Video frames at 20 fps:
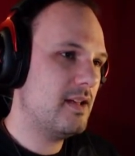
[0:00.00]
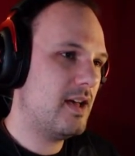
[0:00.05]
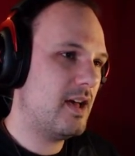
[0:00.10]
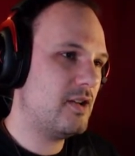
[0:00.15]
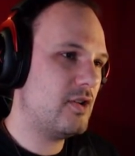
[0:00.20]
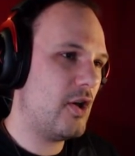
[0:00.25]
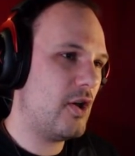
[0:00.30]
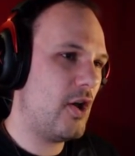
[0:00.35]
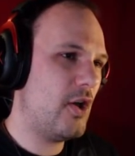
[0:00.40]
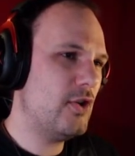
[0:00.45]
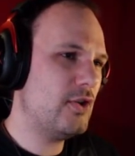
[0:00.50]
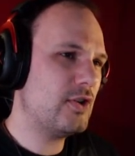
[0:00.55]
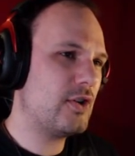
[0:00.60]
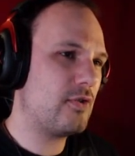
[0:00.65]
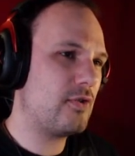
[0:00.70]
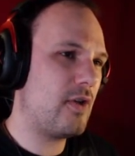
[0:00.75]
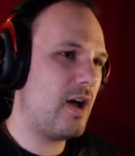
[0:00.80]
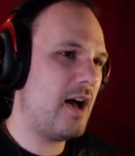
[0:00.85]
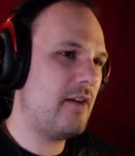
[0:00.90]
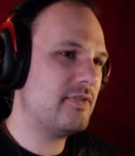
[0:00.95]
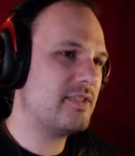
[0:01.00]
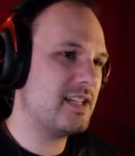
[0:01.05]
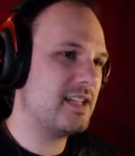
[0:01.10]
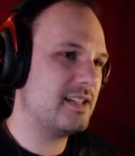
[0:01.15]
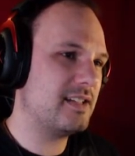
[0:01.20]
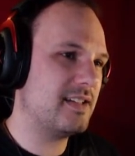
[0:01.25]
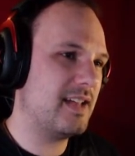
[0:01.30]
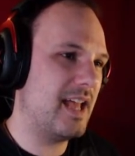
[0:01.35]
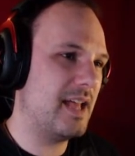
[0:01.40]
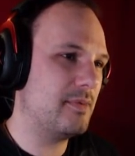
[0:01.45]
An
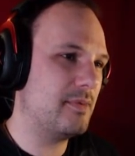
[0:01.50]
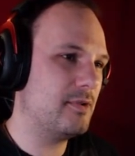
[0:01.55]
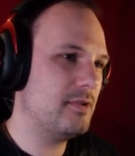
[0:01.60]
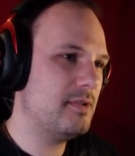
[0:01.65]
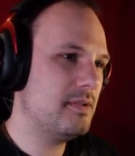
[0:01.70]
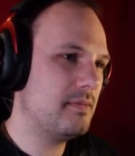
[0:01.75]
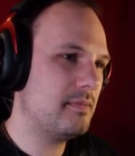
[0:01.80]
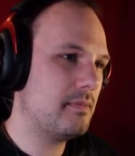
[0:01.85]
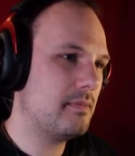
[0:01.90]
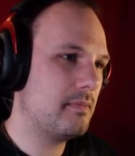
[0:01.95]
uncrafting table.